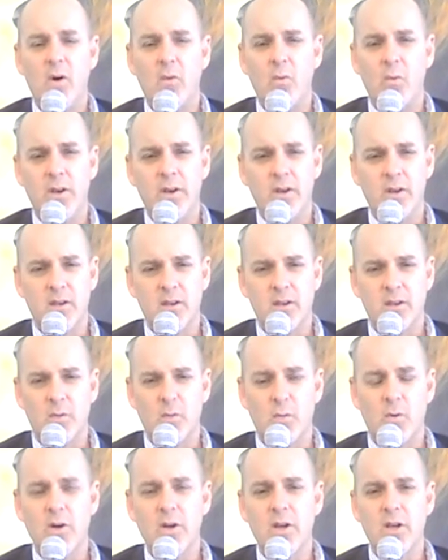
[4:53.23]
Well,
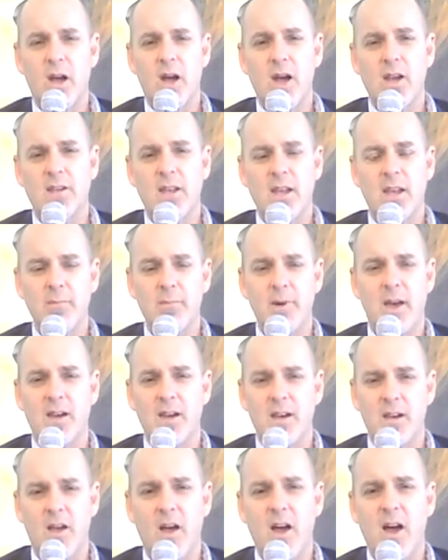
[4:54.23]
when the Word of God
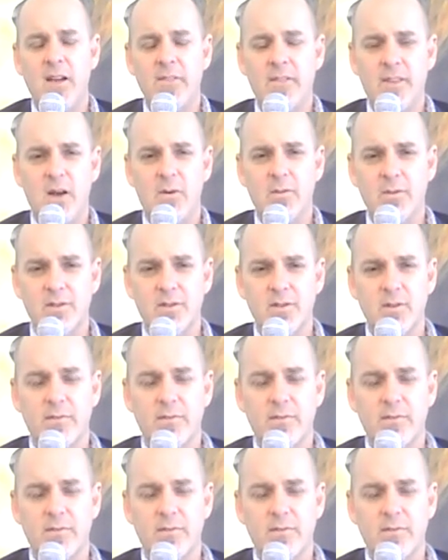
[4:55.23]
came out of God,